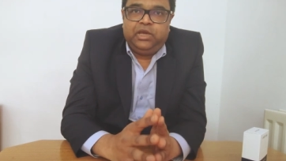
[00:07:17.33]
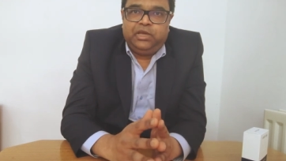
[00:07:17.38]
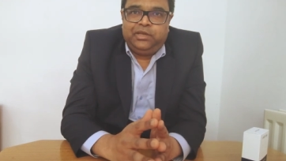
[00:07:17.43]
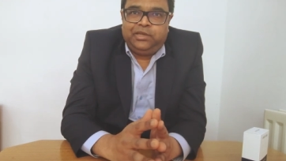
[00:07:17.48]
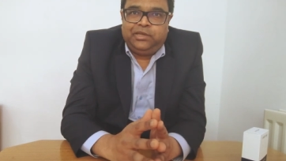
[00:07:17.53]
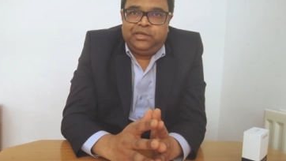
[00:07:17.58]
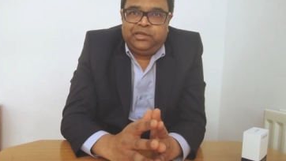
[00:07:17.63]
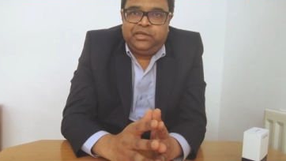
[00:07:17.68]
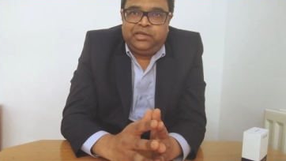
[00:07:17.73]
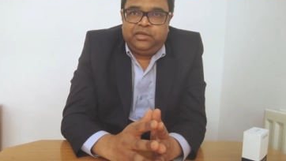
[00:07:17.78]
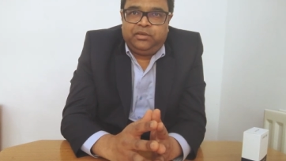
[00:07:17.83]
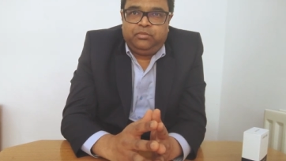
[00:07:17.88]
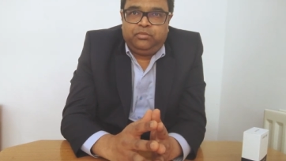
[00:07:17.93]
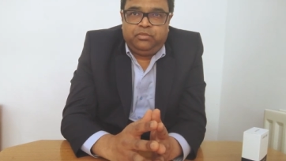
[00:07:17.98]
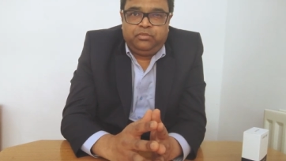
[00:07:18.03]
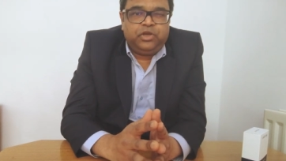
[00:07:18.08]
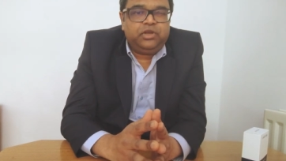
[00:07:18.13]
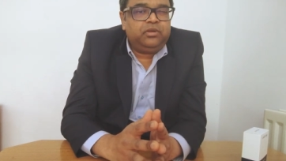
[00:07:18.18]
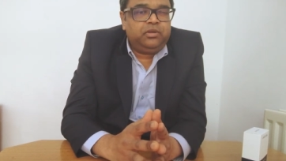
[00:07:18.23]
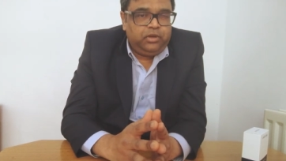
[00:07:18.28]
uh,
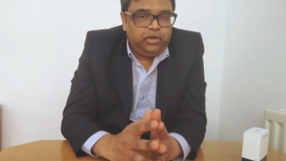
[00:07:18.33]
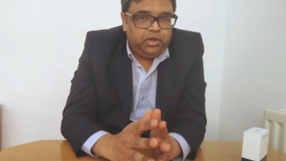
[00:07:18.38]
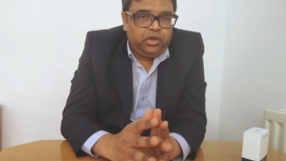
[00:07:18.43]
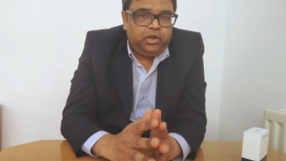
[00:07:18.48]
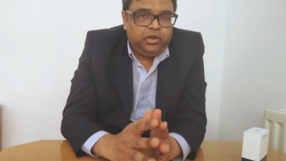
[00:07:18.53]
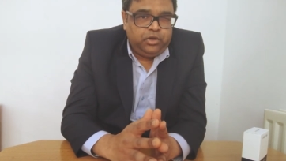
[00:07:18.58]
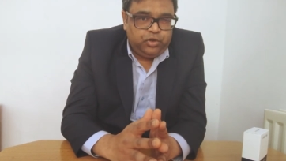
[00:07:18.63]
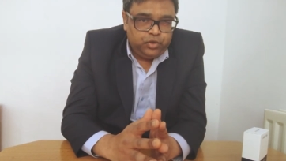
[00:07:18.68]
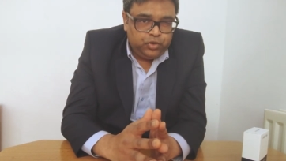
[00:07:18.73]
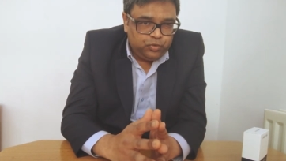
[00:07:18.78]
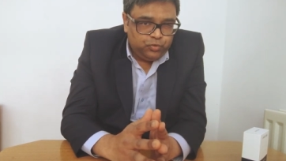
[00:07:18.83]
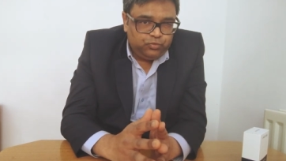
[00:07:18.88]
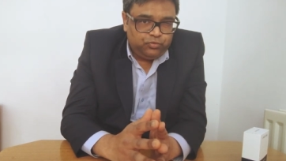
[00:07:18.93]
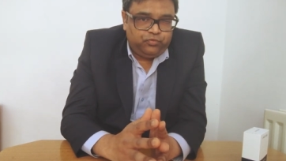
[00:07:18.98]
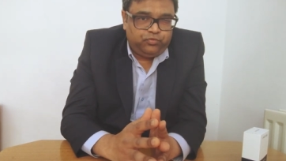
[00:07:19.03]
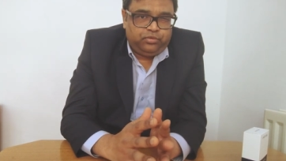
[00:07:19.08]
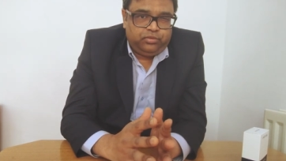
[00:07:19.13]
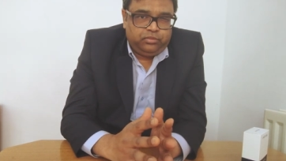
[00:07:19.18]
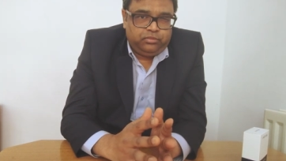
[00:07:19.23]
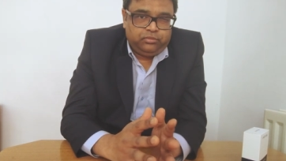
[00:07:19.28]
but
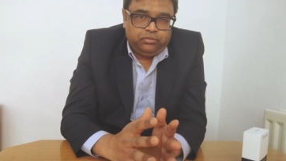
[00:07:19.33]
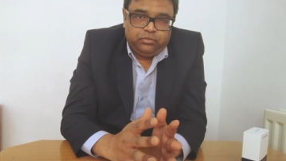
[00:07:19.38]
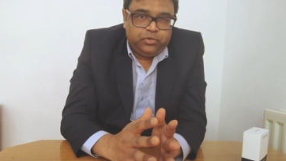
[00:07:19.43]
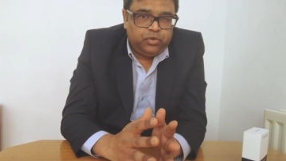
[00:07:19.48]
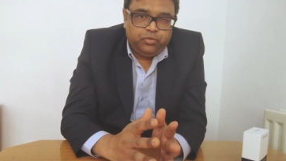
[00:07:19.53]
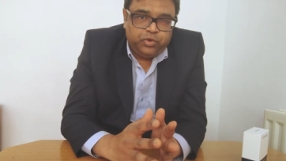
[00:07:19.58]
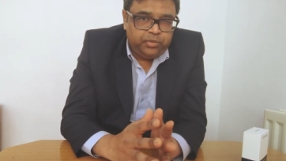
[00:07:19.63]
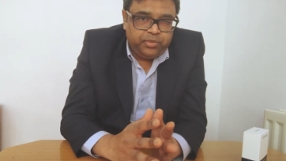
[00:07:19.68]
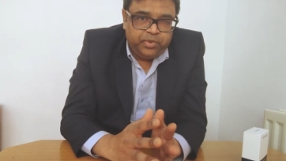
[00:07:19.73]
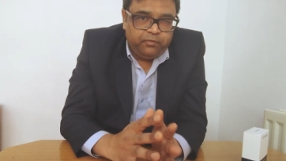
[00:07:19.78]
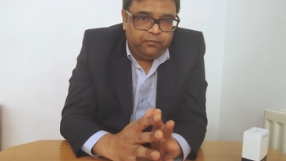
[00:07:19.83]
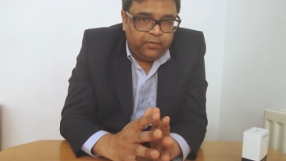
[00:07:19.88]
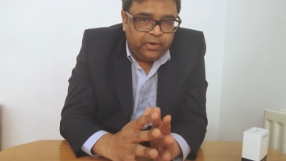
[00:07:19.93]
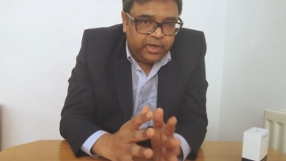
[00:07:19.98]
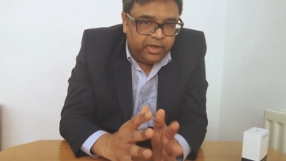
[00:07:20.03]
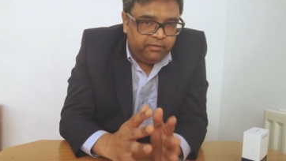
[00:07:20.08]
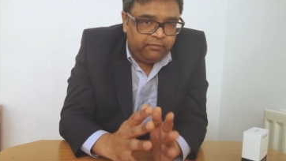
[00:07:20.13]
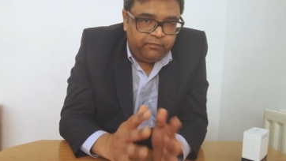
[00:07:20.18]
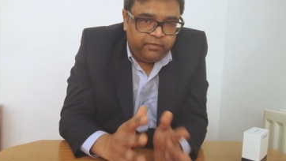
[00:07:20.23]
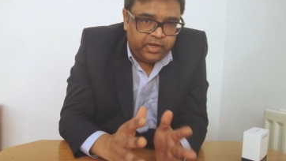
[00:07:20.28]
youth would be
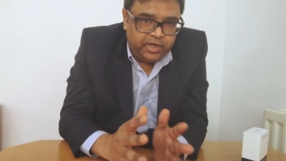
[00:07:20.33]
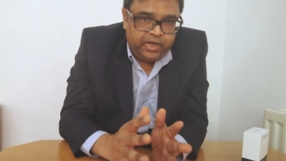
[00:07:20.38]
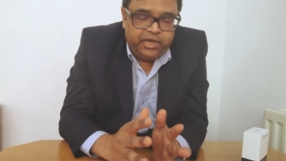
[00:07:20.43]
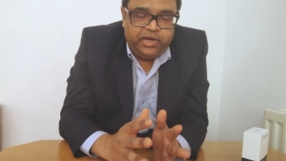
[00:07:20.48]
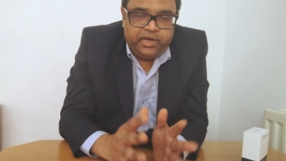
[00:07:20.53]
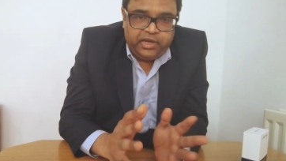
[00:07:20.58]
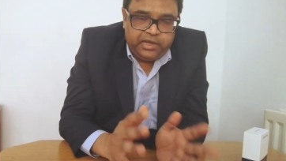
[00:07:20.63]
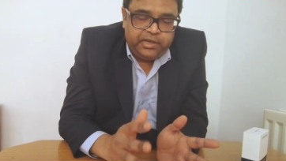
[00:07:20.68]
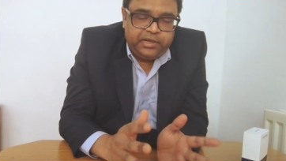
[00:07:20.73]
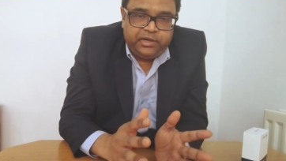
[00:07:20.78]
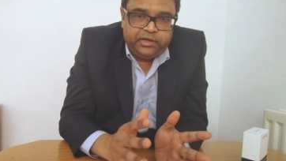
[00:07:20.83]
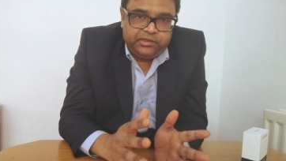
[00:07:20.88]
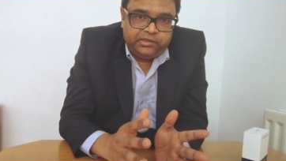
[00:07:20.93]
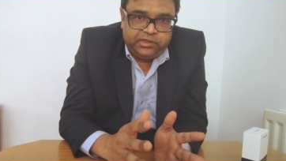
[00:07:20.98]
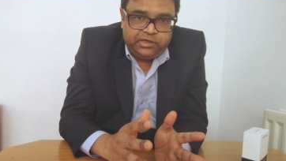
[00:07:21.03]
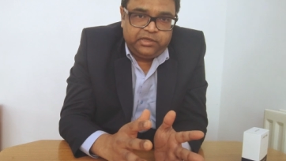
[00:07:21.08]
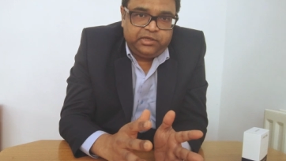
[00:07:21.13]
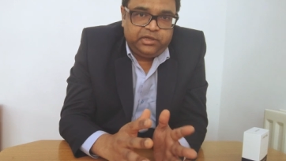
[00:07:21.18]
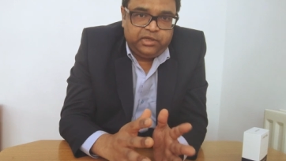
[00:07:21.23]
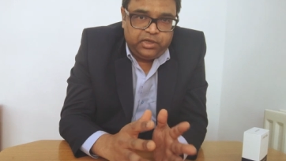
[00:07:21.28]
very very
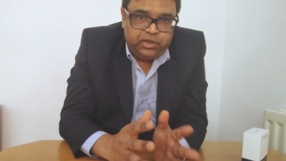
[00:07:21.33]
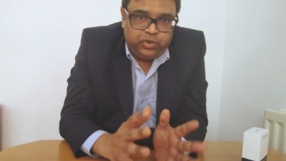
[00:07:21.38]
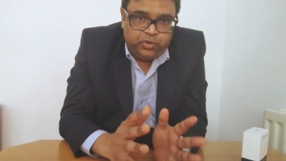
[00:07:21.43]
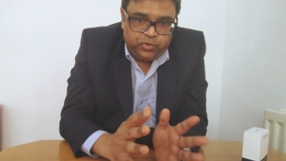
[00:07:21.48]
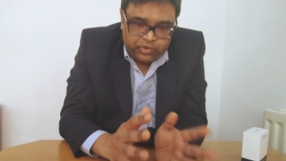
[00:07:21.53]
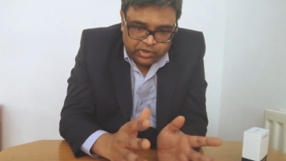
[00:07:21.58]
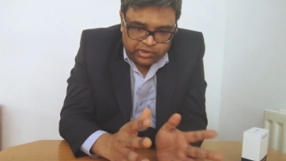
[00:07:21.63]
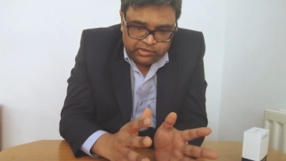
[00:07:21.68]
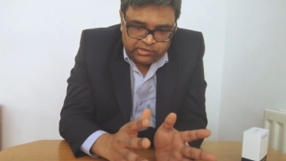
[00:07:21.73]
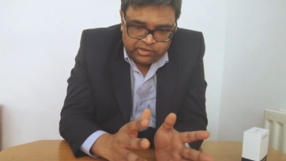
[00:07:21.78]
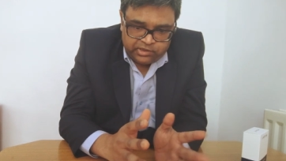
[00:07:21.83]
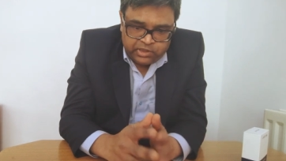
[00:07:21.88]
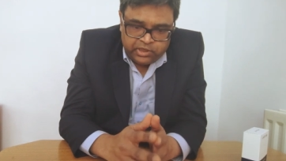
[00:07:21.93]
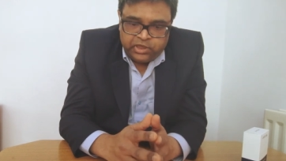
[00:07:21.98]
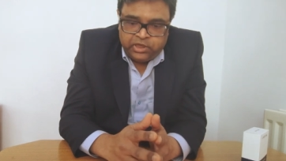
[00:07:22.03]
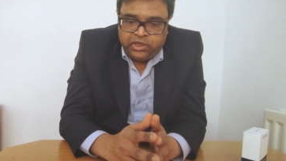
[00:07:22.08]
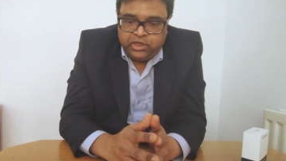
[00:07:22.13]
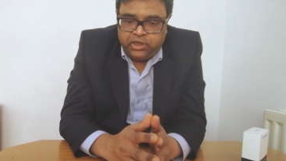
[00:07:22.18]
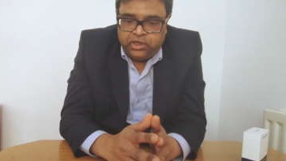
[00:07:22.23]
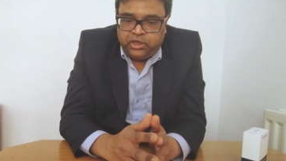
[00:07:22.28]
interested into this.
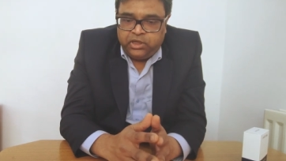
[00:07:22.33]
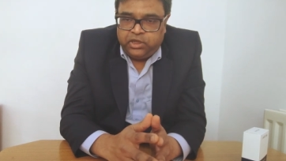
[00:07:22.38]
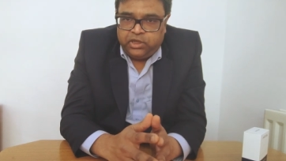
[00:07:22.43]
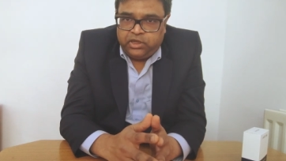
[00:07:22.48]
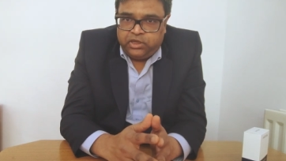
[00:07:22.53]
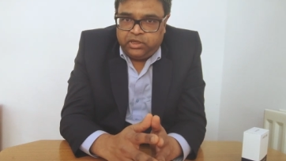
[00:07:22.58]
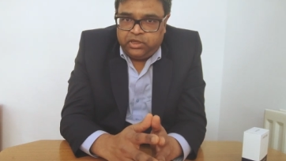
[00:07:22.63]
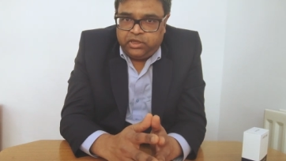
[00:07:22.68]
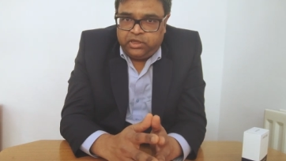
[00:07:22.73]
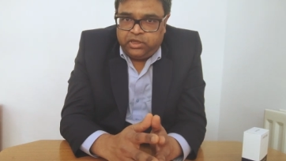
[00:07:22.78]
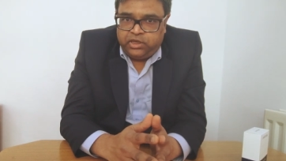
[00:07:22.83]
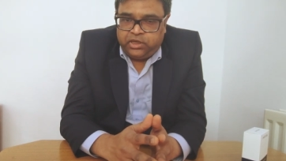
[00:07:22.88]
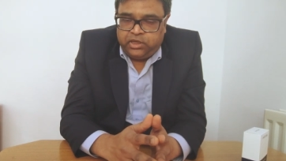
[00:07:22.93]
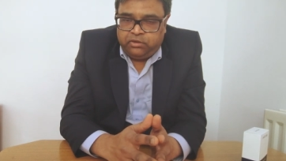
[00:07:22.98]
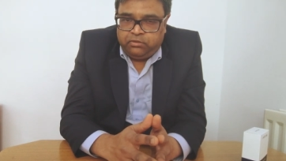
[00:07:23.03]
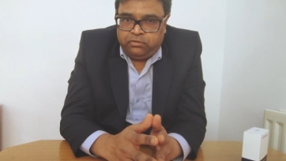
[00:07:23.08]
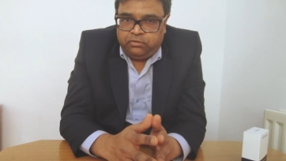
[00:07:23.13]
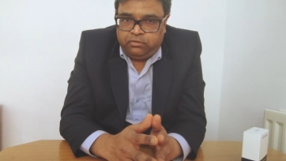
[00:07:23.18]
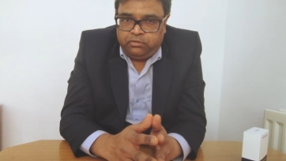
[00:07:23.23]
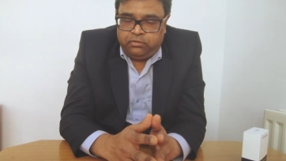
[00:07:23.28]
Uh,
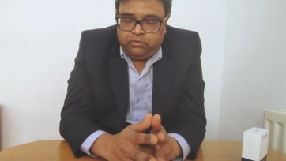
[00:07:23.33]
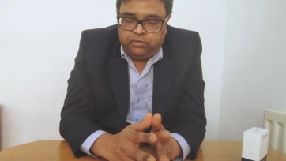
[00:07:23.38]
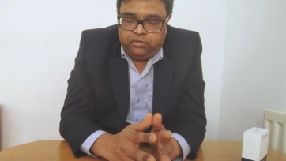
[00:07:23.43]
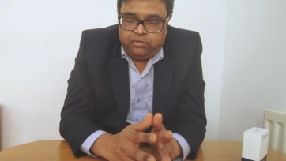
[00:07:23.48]
now